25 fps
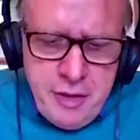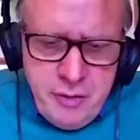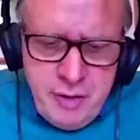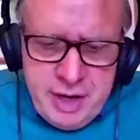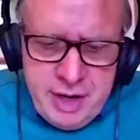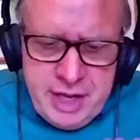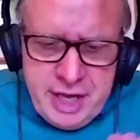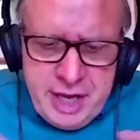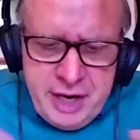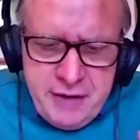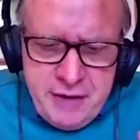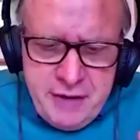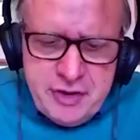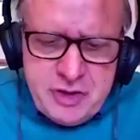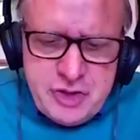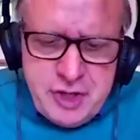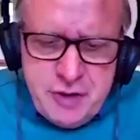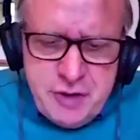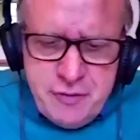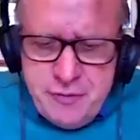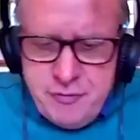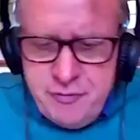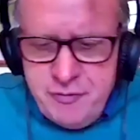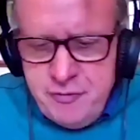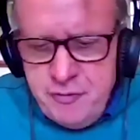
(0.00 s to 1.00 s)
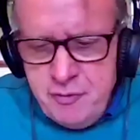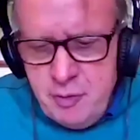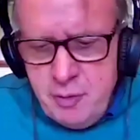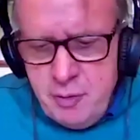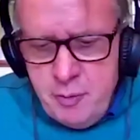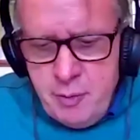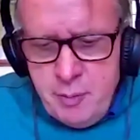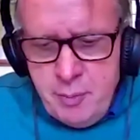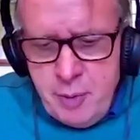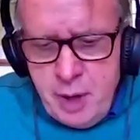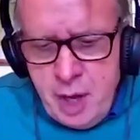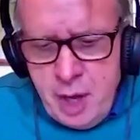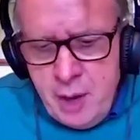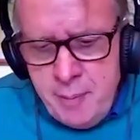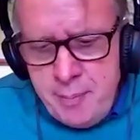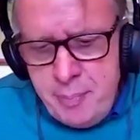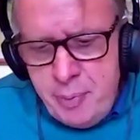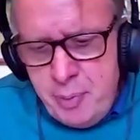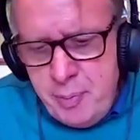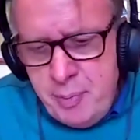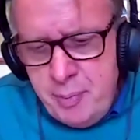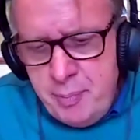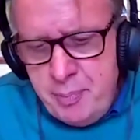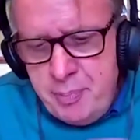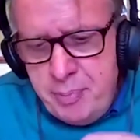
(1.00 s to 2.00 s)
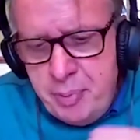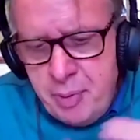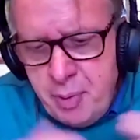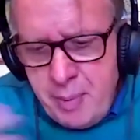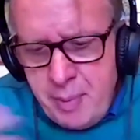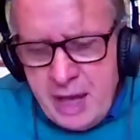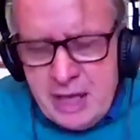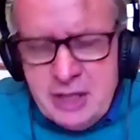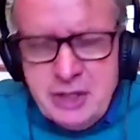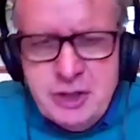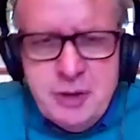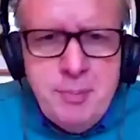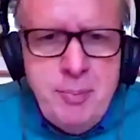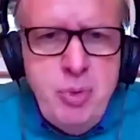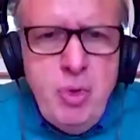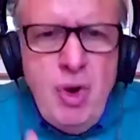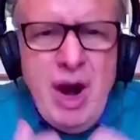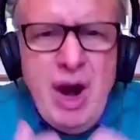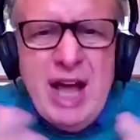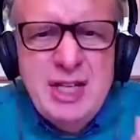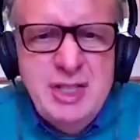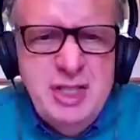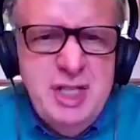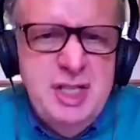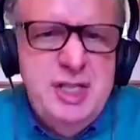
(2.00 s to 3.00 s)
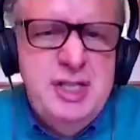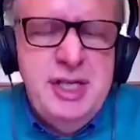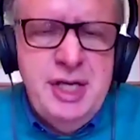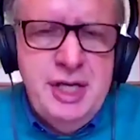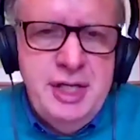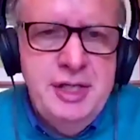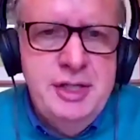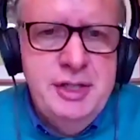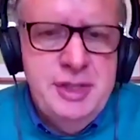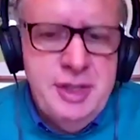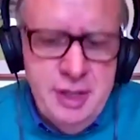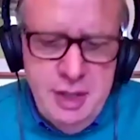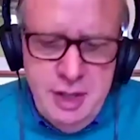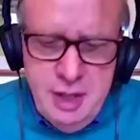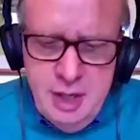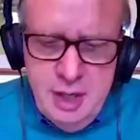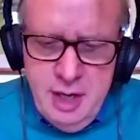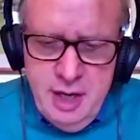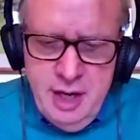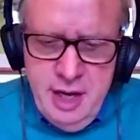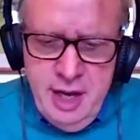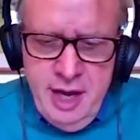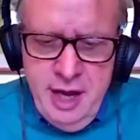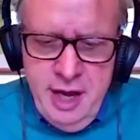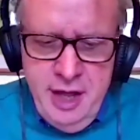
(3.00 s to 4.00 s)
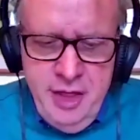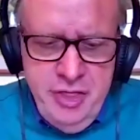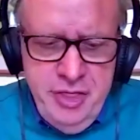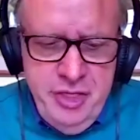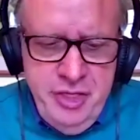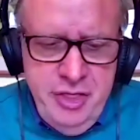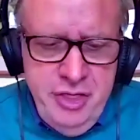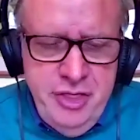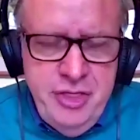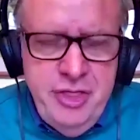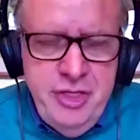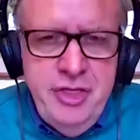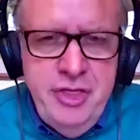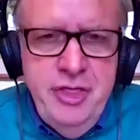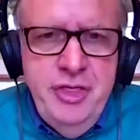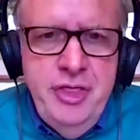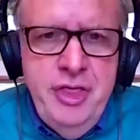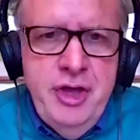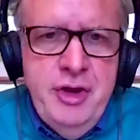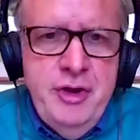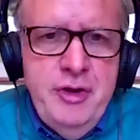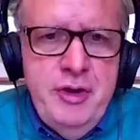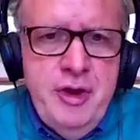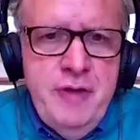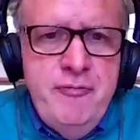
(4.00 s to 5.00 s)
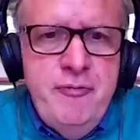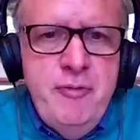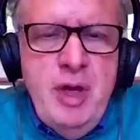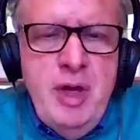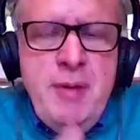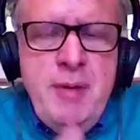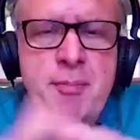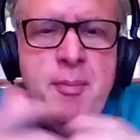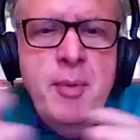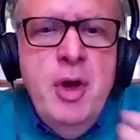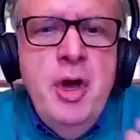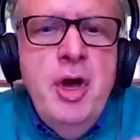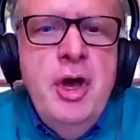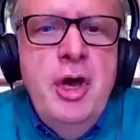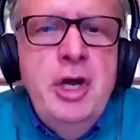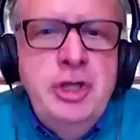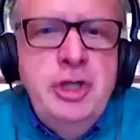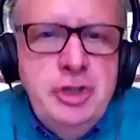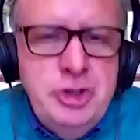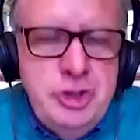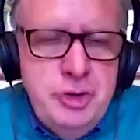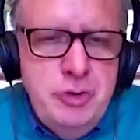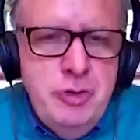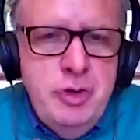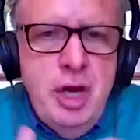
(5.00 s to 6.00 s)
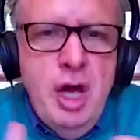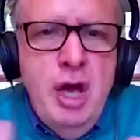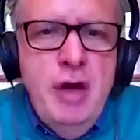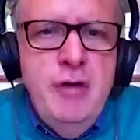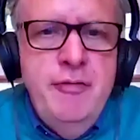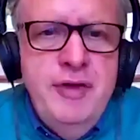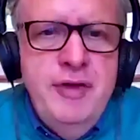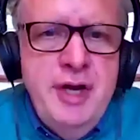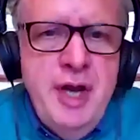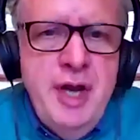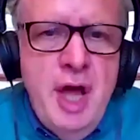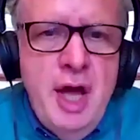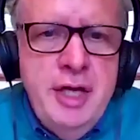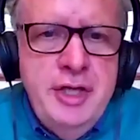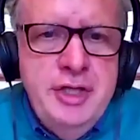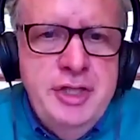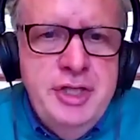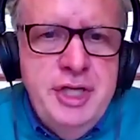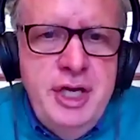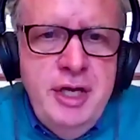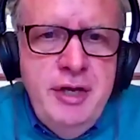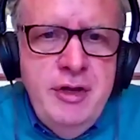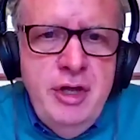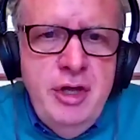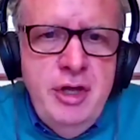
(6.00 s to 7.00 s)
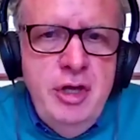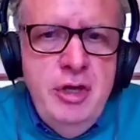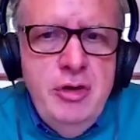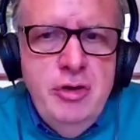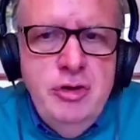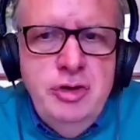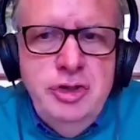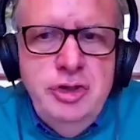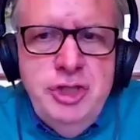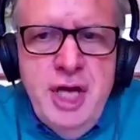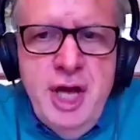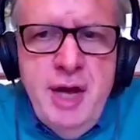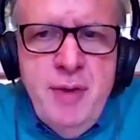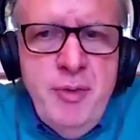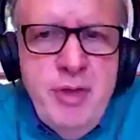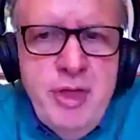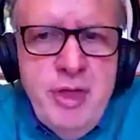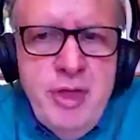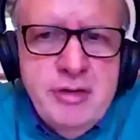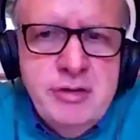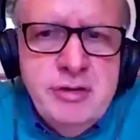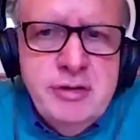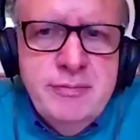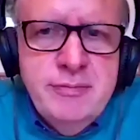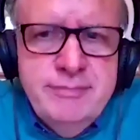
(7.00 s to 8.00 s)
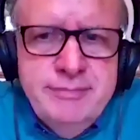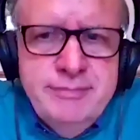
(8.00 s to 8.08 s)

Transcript: any innovative uh, pr- probation practices uh, that have emerged through COVID nineteen that you could share with us?